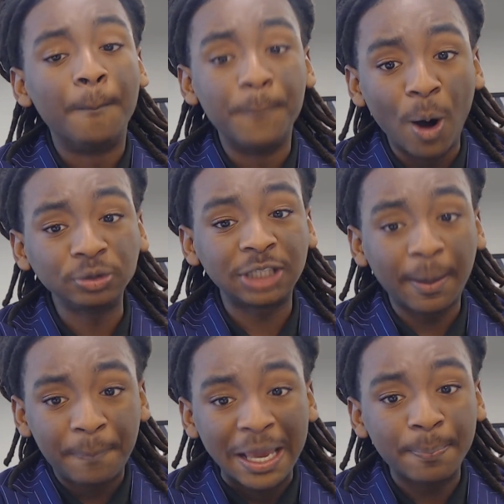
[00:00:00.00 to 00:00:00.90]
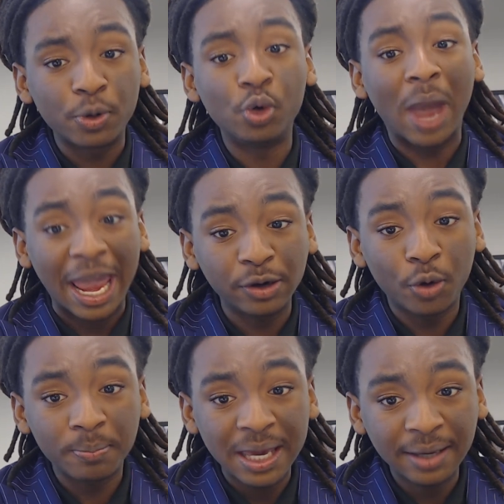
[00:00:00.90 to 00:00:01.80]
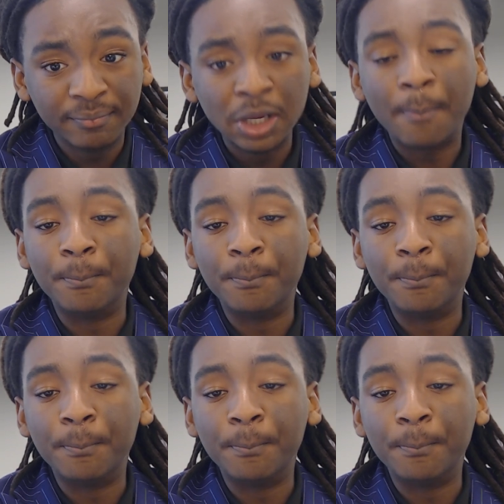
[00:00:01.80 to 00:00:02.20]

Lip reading: Most of the people who hate on me,